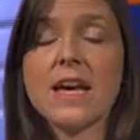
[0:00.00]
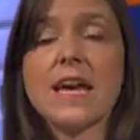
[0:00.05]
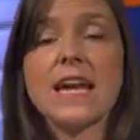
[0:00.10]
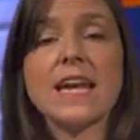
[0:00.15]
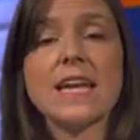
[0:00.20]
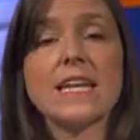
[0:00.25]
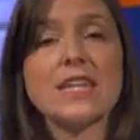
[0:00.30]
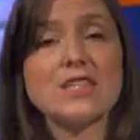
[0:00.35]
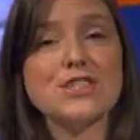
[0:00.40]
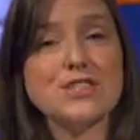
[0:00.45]

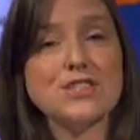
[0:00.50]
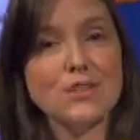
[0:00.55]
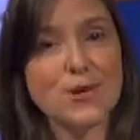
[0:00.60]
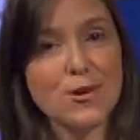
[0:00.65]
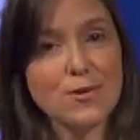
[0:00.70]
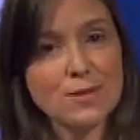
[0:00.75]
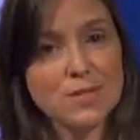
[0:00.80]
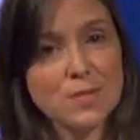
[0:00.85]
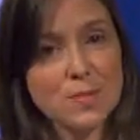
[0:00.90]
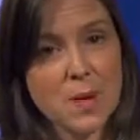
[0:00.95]
it is
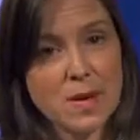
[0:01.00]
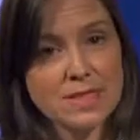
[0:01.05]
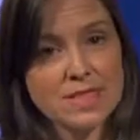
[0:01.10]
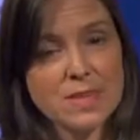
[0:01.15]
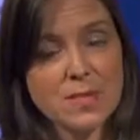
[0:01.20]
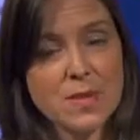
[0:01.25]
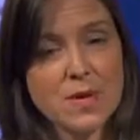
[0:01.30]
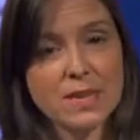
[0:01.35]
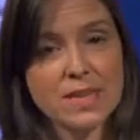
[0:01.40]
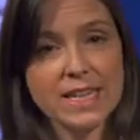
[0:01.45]
your
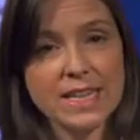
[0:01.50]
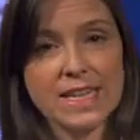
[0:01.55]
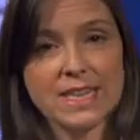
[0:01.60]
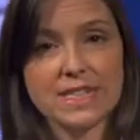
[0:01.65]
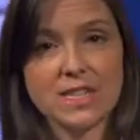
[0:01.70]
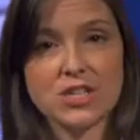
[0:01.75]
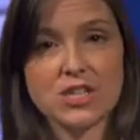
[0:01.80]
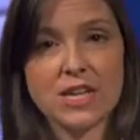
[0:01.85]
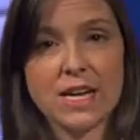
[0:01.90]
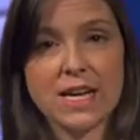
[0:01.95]
responsibility as
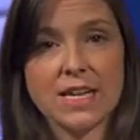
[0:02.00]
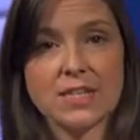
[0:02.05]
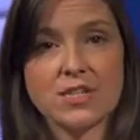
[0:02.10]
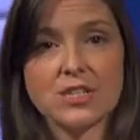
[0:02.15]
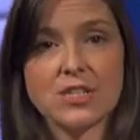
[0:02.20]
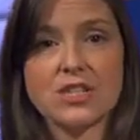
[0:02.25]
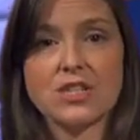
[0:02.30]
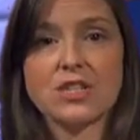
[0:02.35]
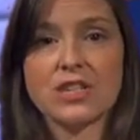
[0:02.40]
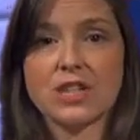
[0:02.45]
a
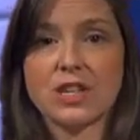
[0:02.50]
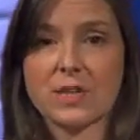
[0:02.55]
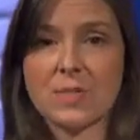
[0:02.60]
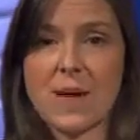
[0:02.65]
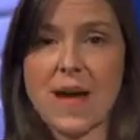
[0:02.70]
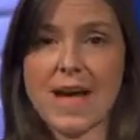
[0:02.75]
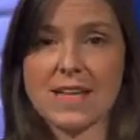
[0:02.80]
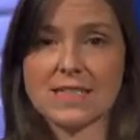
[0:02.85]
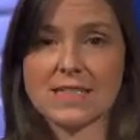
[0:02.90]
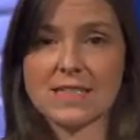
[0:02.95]
judge to look
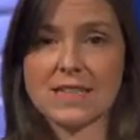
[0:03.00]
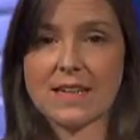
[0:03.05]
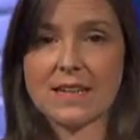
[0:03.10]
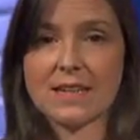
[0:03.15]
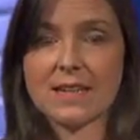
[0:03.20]
past it.